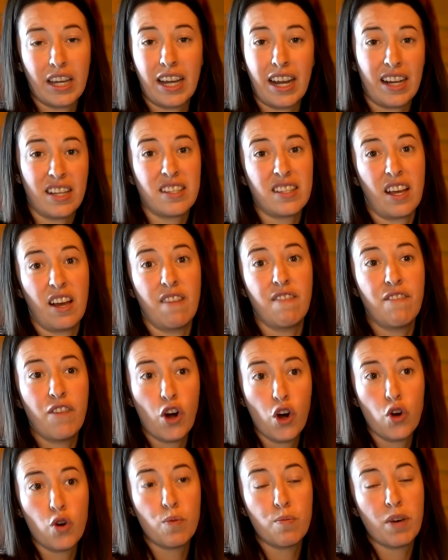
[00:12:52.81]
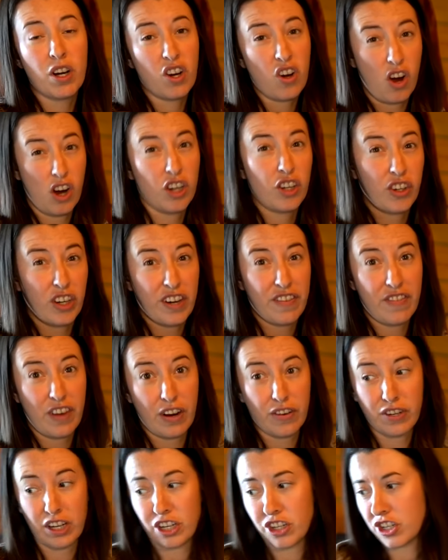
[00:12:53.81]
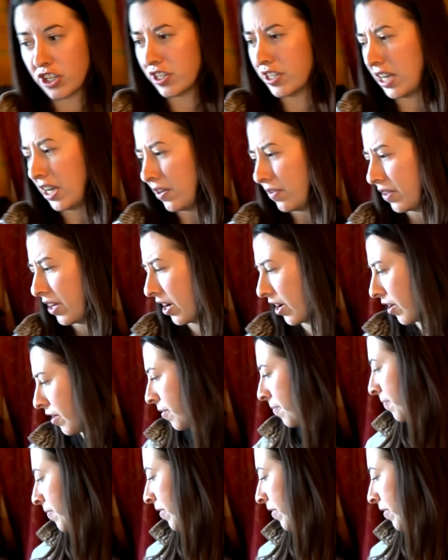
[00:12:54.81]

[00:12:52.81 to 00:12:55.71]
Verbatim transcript: It has that foam concrete foundation down there.